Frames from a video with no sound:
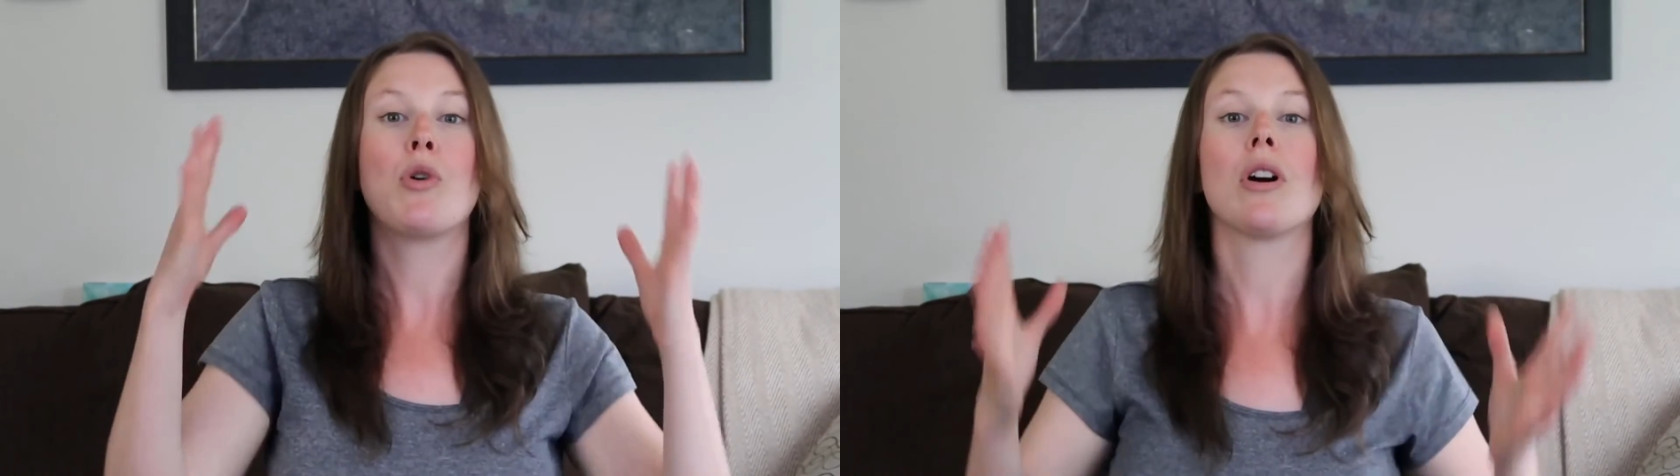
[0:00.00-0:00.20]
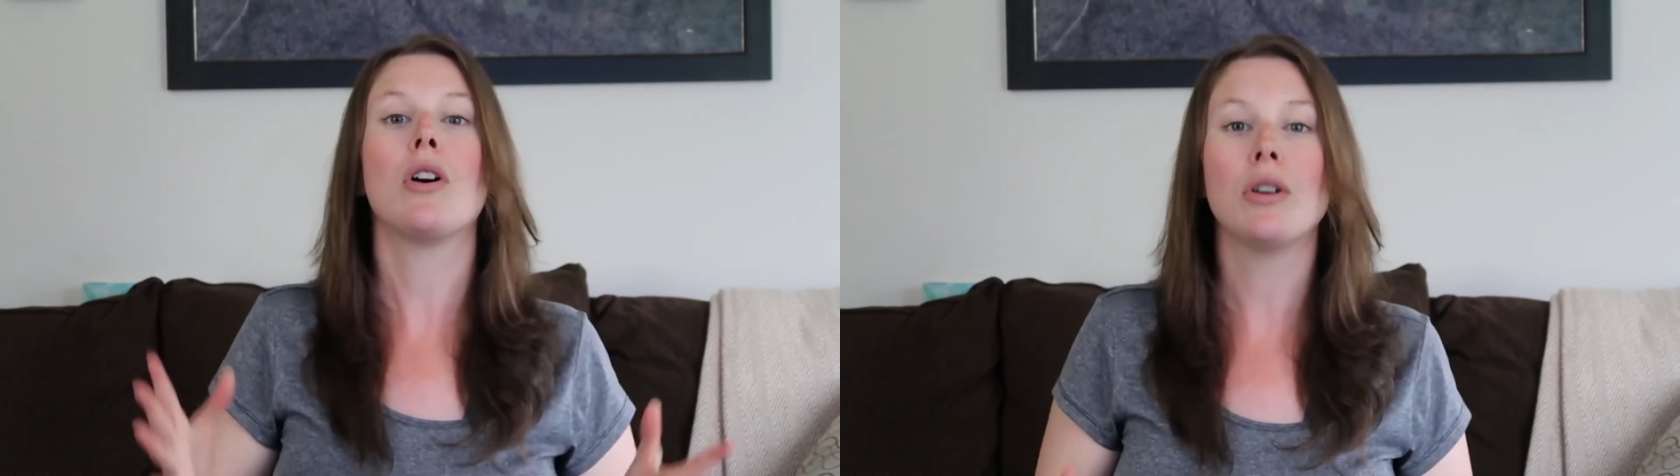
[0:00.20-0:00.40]

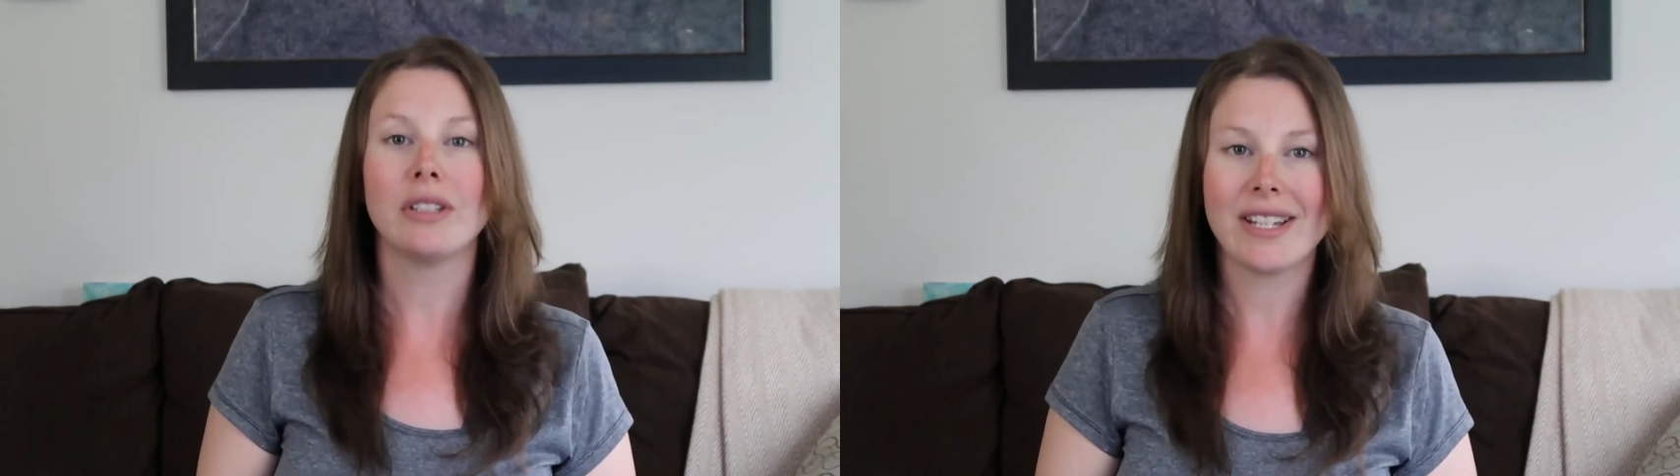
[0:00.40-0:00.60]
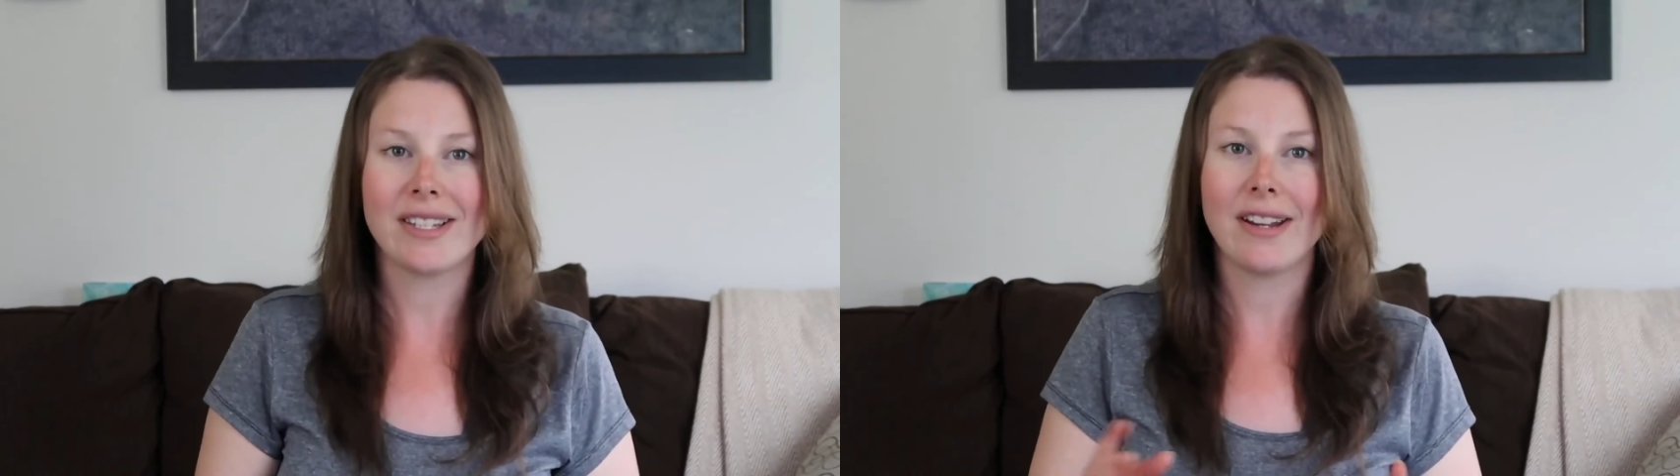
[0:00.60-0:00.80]
more
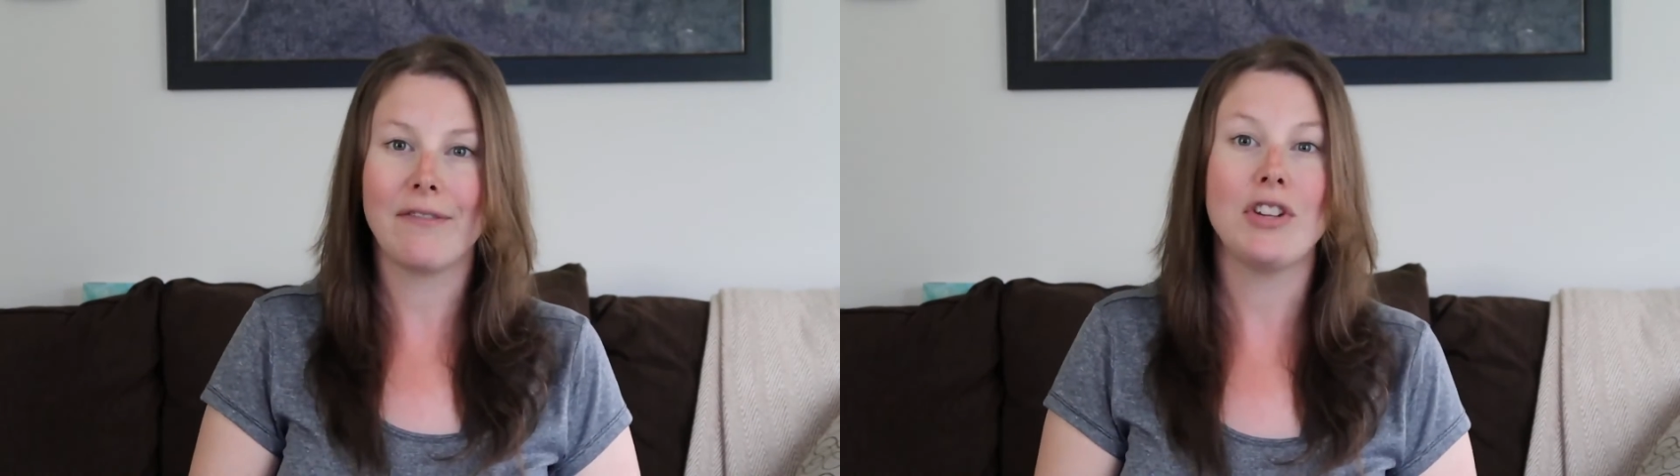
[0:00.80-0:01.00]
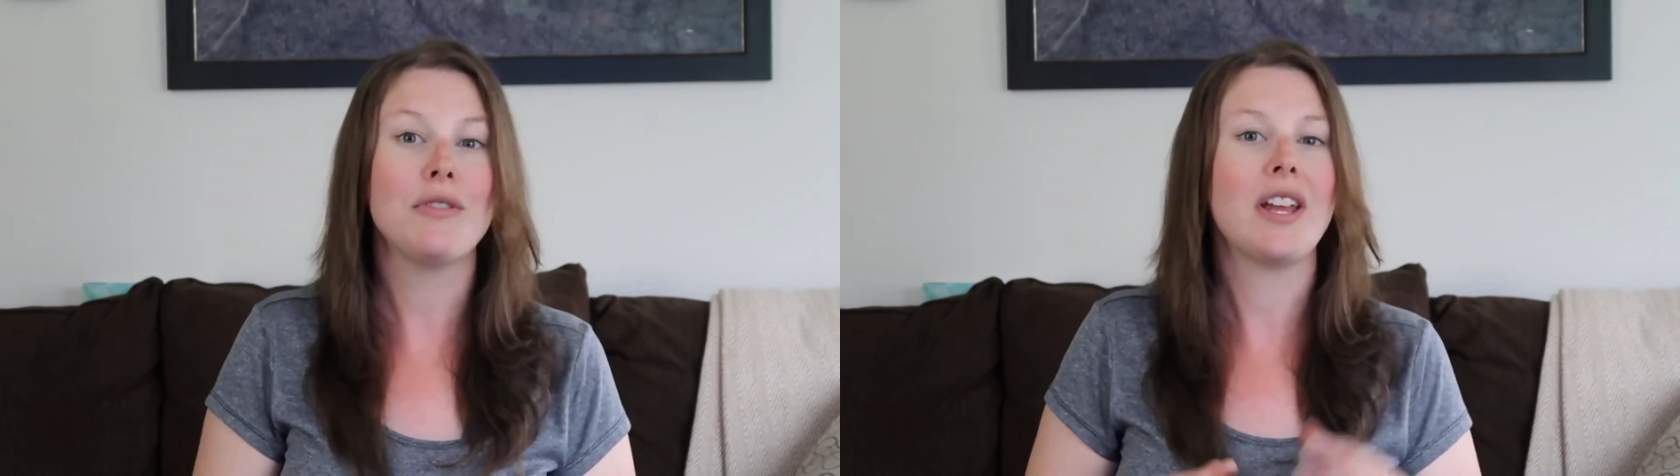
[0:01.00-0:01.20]

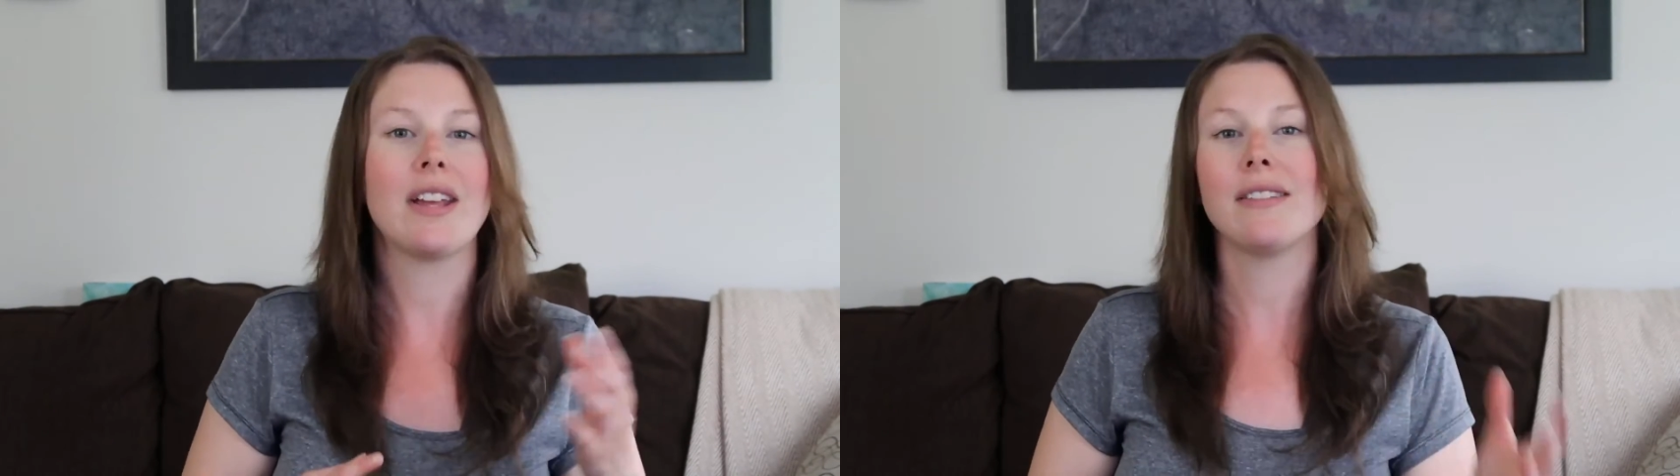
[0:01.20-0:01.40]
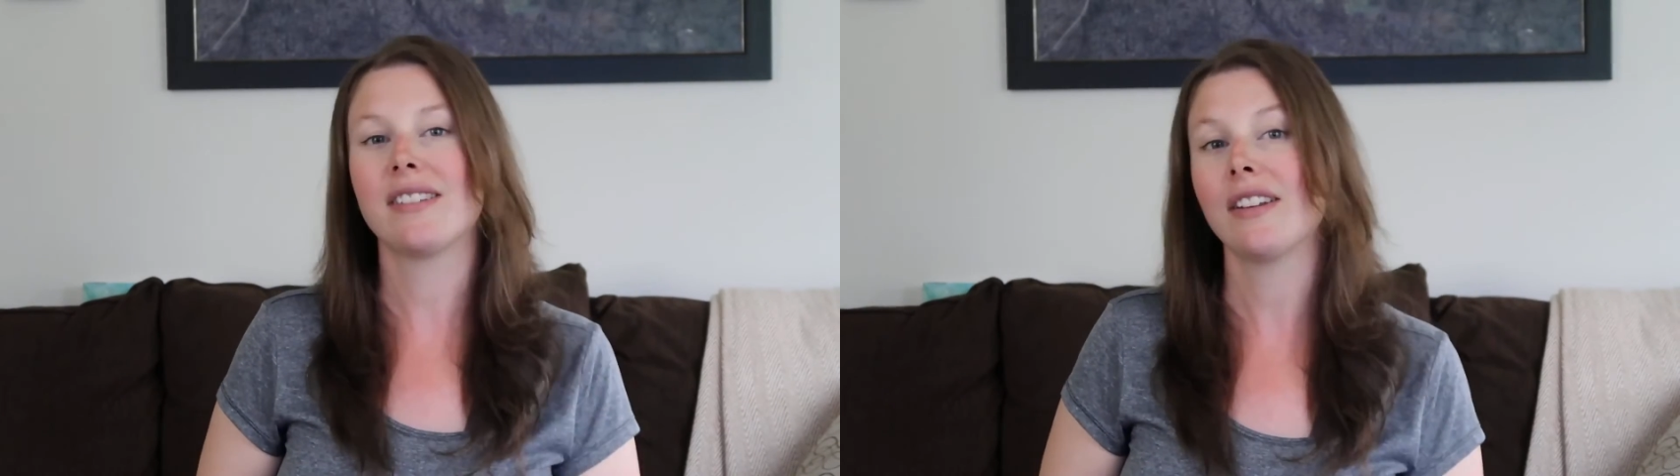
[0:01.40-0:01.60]
holistic view. They
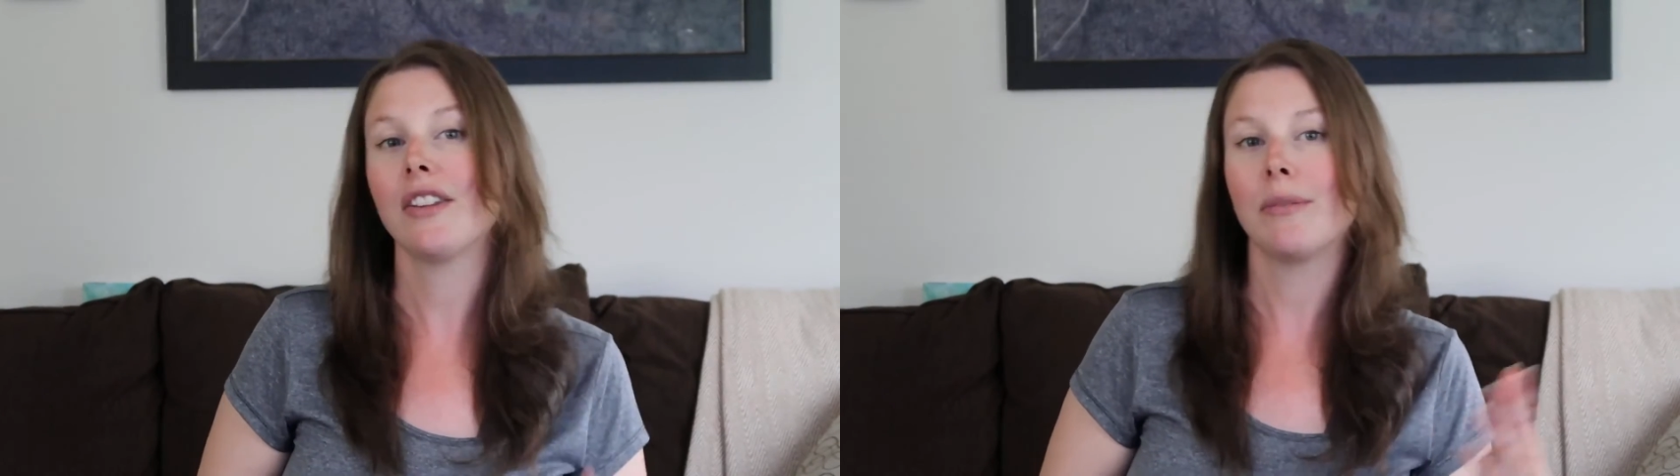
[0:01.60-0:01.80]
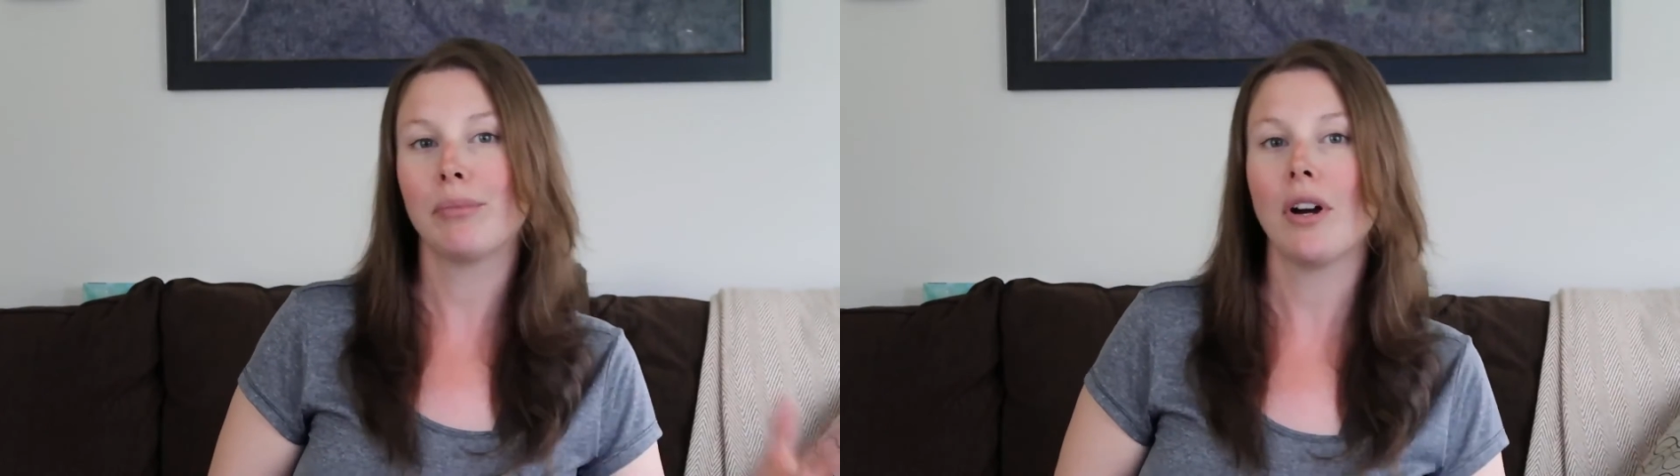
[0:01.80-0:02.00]
consider the